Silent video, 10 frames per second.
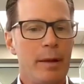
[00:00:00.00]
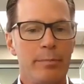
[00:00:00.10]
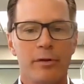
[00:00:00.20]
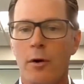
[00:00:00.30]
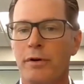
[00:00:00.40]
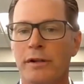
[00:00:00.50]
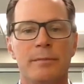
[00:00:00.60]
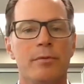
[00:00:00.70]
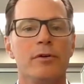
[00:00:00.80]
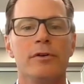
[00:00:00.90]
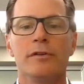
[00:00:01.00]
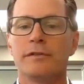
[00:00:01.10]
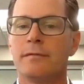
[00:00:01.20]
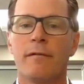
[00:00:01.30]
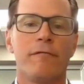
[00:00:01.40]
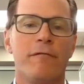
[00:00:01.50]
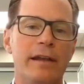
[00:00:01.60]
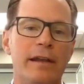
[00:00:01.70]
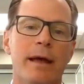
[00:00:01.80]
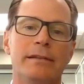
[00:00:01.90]
biblical principles,
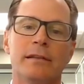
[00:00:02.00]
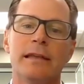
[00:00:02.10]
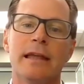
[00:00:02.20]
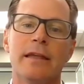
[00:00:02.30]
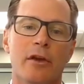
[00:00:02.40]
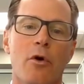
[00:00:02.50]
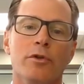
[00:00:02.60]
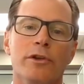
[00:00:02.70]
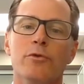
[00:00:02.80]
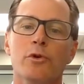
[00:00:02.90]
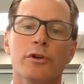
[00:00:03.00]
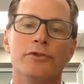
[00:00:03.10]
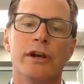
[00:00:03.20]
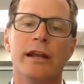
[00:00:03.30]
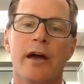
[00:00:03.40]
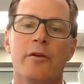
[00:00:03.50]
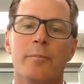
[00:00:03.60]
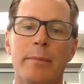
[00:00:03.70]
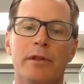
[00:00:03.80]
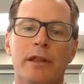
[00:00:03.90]
fundamentally the golden rule, treating other
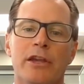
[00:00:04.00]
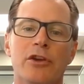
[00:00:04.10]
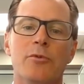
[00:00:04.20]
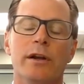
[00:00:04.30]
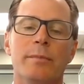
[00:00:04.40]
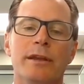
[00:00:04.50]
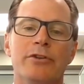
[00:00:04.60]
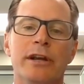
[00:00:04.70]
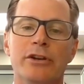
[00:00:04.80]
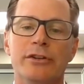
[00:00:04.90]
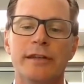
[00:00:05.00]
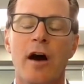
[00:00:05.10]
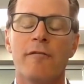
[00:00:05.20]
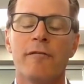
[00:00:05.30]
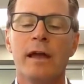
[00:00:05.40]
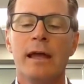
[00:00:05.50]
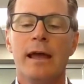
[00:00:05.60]
people like you want to be treated yourself.